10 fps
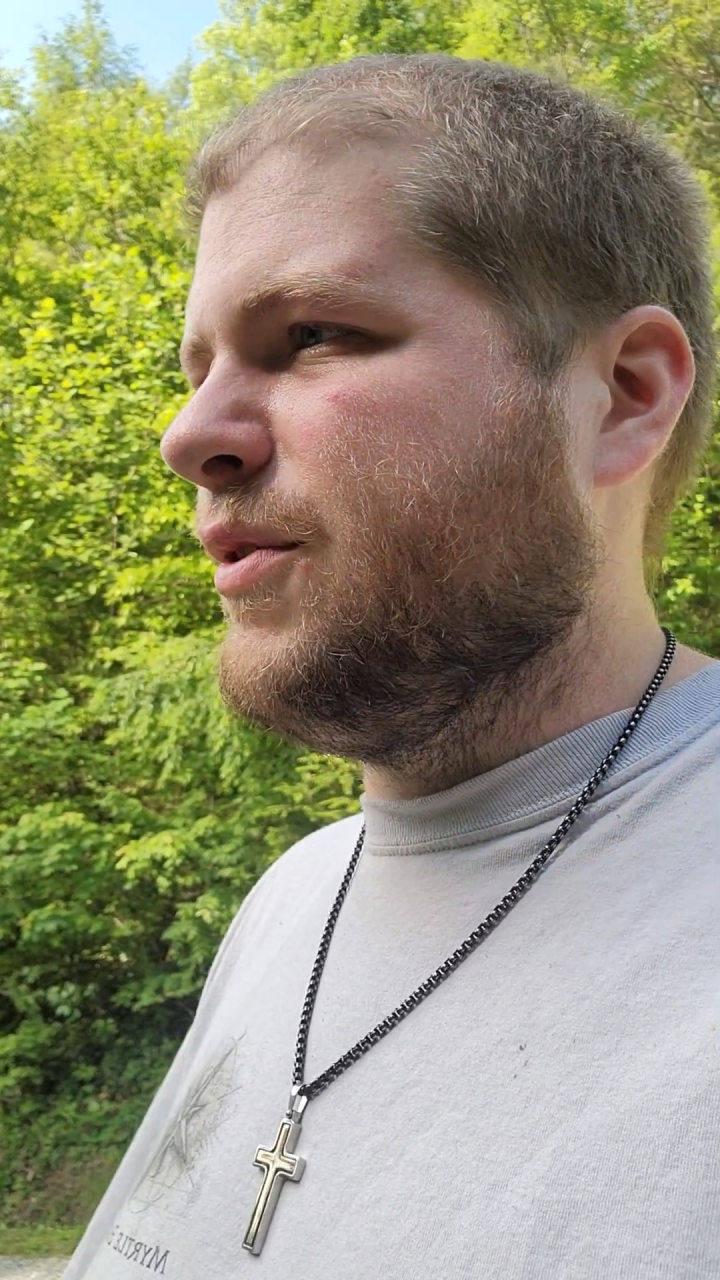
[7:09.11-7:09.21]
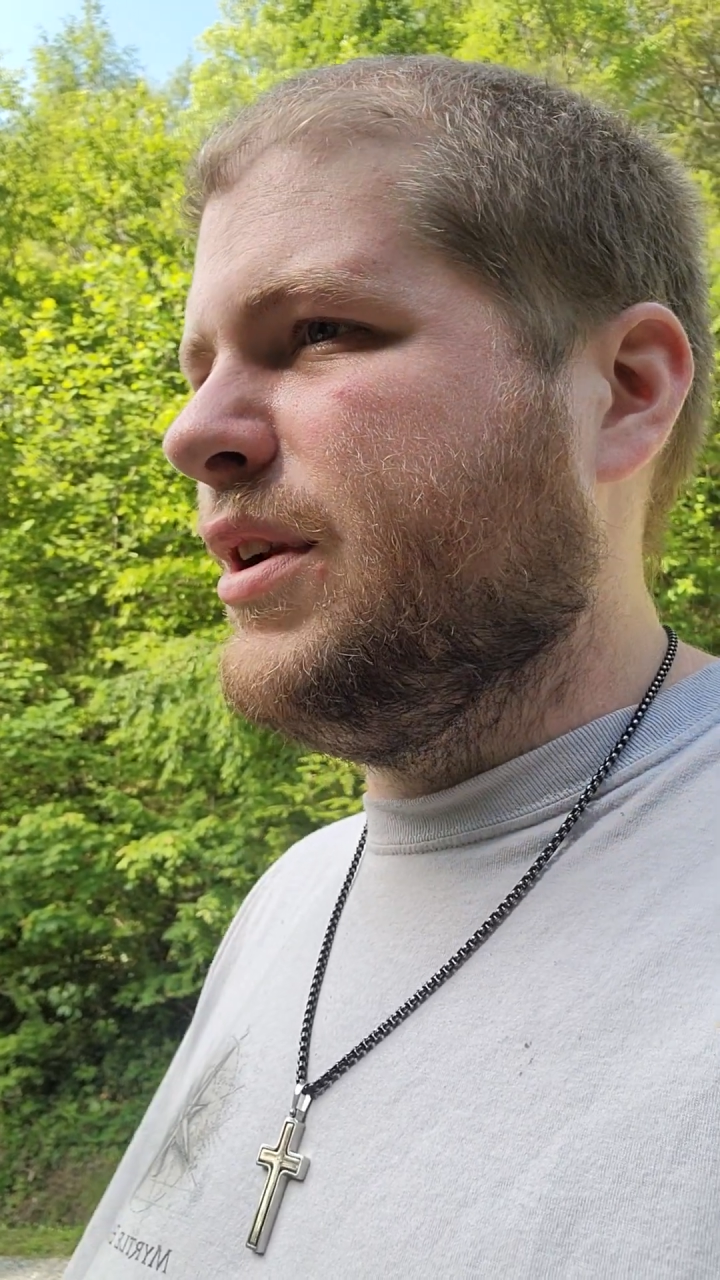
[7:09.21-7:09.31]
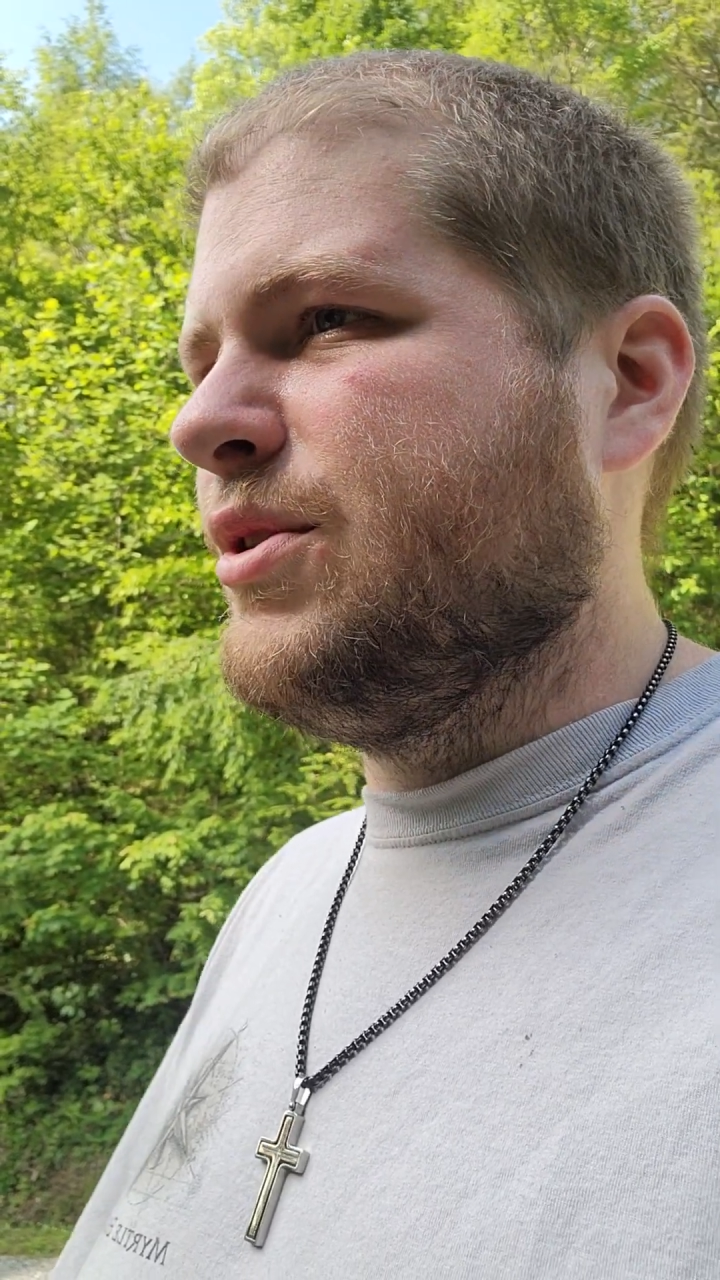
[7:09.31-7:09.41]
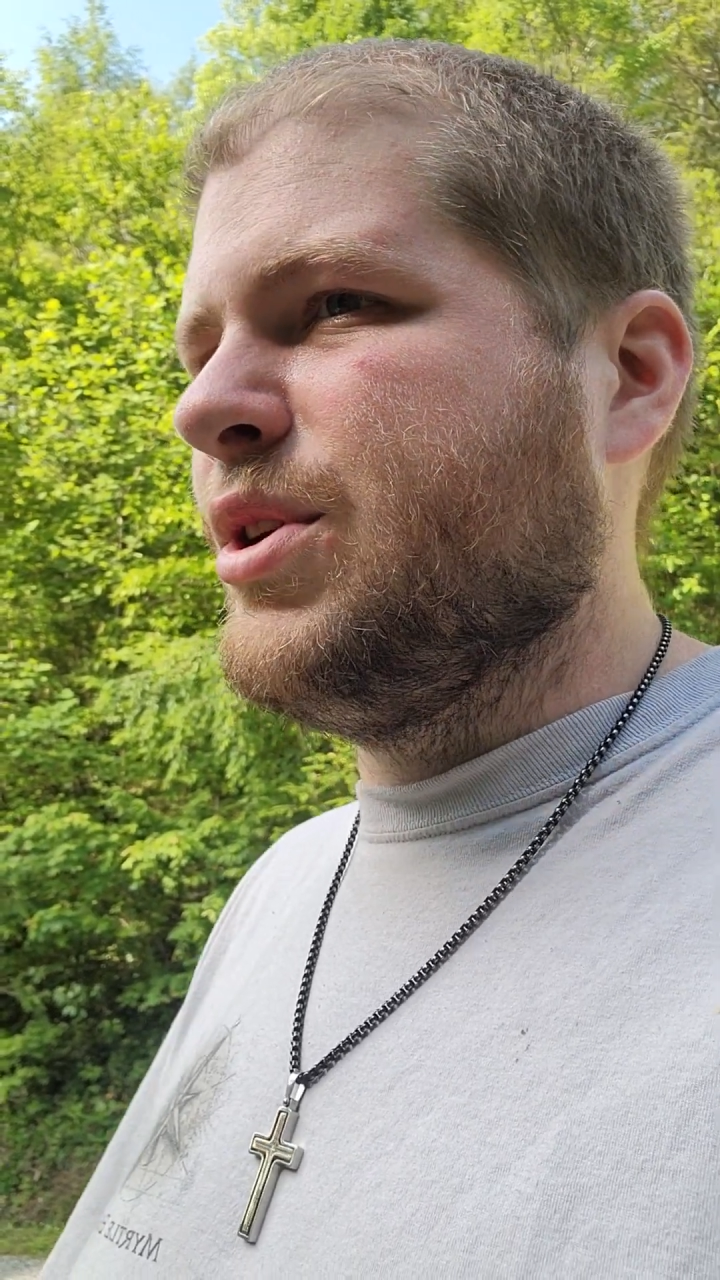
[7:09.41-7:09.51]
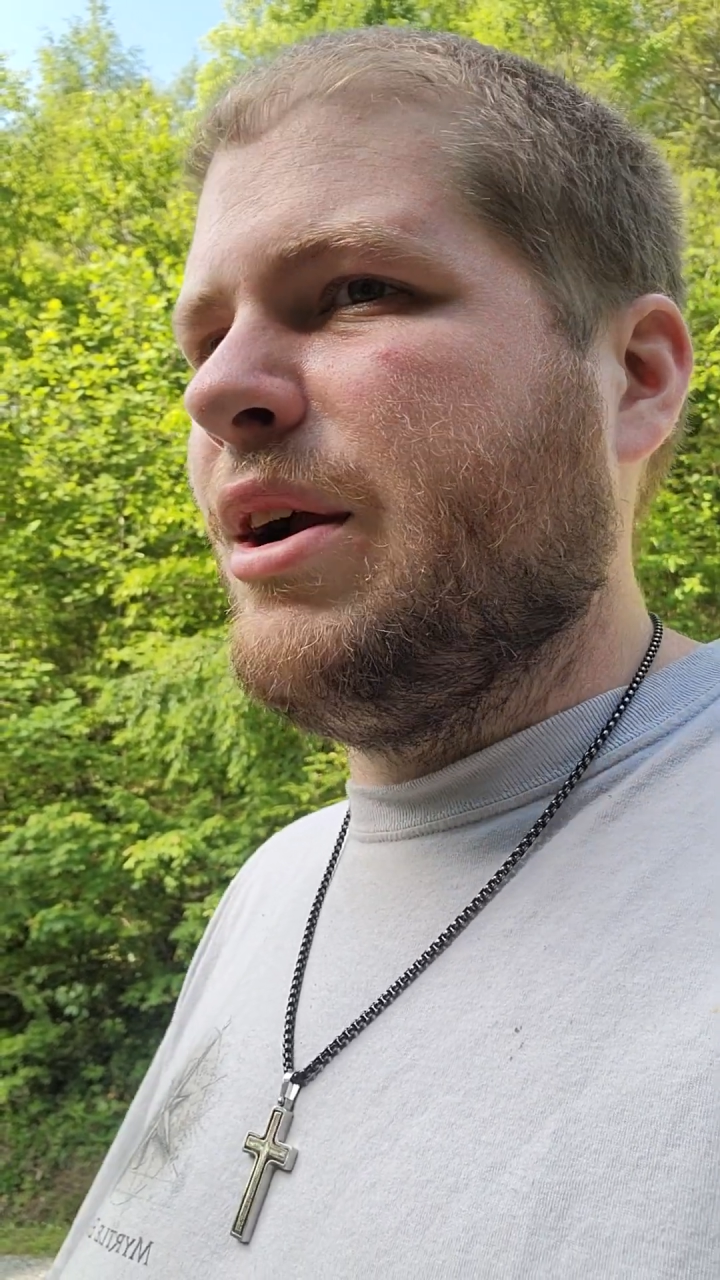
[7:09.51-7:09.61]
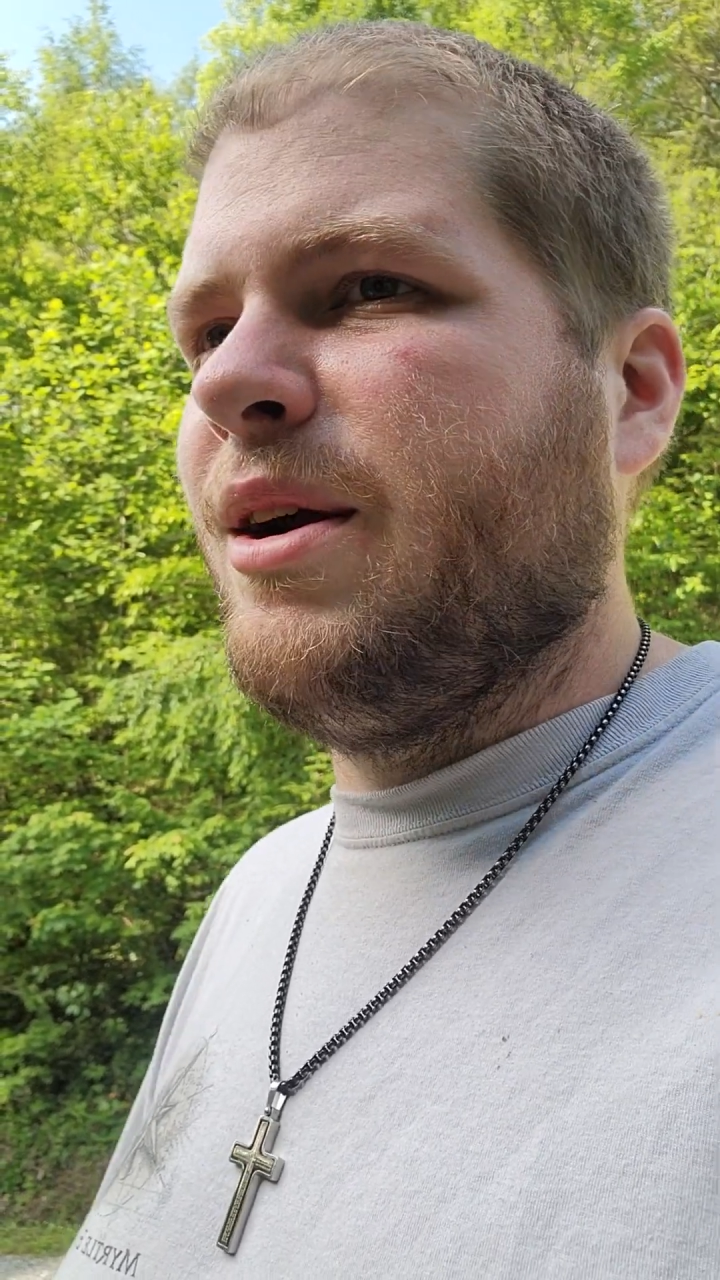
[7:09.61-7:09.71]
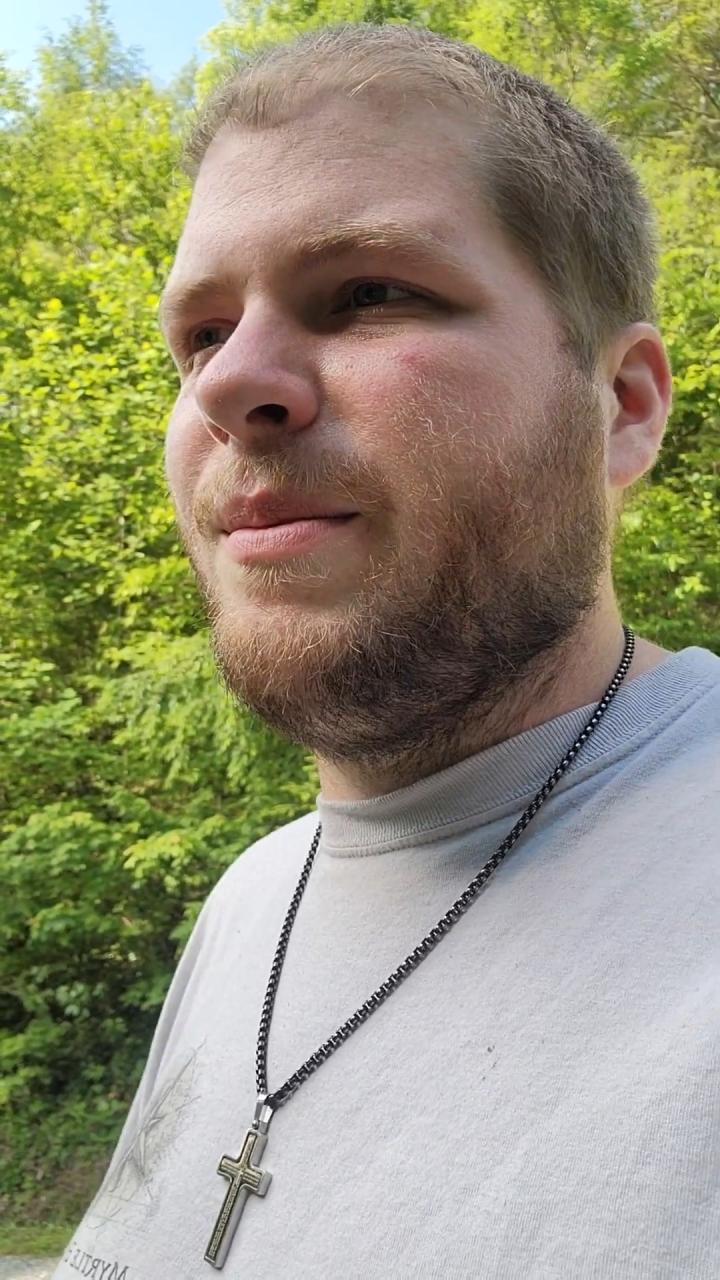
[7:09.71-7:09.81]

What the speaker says: to share them.